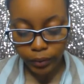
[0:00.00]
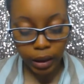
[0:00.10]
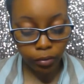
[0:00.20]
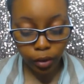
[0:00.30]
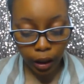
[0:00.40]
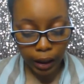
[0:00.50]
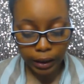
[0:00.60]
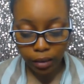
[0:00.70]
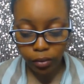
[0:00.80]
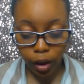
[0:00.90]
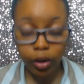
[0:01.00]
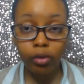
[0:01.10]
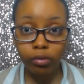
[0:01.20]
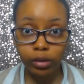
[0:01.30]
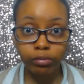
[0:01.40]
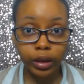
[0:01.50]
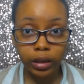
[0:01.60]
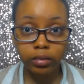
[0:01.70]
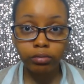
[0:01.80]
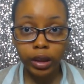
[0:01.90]
And if you like I said, if you don't know, read,
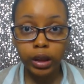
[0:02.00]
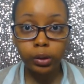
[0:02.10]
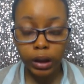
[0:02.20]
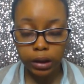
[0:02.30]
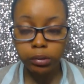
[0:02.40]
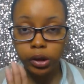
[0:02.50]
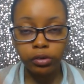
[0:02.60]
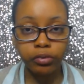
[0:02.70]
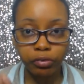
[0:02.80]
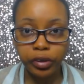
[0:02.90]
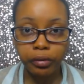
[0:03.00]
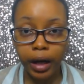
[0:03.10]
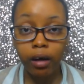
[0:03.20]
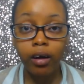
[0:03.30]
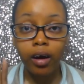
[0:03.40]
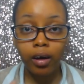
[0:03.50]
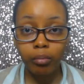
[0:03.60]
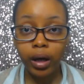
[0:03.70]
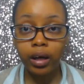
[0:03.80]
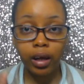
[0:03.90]
read, read the New Testament. You'll you'll figure it out.
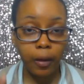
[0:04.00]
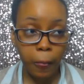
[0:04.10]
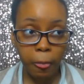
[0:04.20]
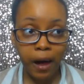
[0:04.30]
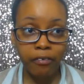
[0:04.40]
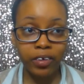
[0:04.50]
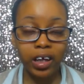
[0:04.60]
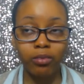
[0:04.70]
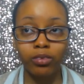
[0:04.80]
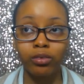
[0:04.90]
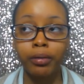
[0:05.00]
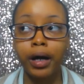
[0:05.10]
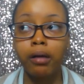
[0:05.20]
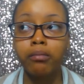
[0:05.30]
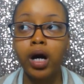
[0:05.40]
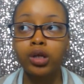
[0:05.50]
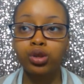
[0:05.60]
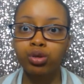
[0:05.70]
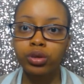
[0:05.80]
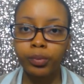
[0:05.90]
But I feel like when you become
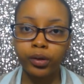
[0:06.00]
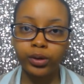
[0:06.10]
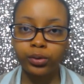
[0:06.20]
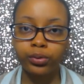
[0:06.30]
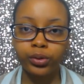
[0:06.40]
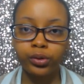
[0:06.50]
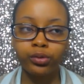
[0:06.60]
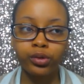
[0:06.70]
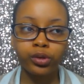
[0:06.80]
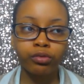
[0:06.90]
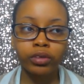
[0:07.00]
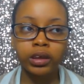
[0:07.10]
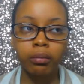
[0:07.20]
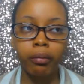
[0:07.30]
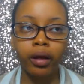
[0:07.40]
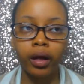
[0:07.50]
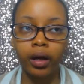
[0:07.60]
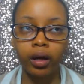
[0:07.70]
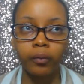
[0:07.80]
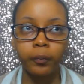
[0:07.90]
too spiritual, you you're
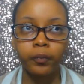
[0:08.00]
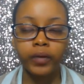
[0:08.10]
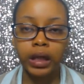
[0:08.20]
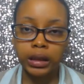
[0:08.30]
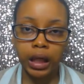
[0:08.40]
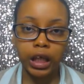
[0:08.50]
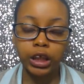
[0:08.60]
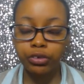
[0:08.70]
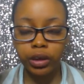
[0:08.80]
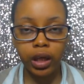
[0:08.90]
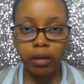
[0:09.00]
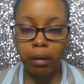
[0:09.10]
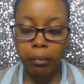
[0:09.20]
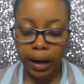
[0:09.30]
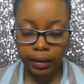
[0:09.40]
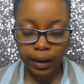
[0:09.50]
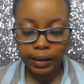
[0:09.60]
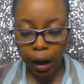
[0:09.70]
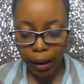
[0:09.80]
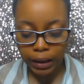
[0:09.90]
resembling a Sanhedrin in my mind.
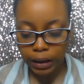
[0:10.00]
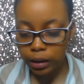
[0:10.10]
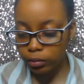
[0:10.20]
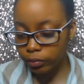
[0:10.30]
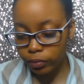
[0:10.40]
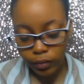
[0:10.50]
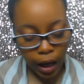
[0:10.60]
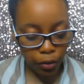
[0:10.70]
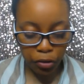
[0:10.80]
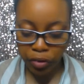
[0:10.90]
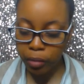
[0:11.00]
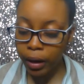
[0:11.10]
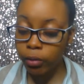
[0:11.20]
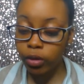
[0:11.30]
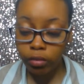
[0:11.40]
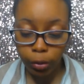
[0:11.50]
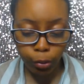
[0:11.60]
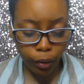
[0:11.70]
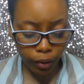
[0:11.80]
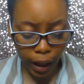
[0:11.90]
That's how I see it. I don't know if anybody will agree
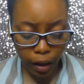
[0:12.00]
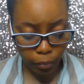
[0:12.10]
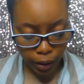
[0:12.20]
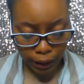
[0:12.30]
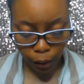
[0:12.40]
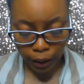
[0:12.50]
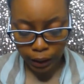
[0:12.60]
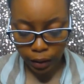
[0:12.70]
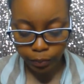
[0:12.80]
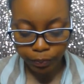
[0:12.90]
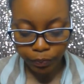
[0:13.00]
with me on that, but that's how I see it.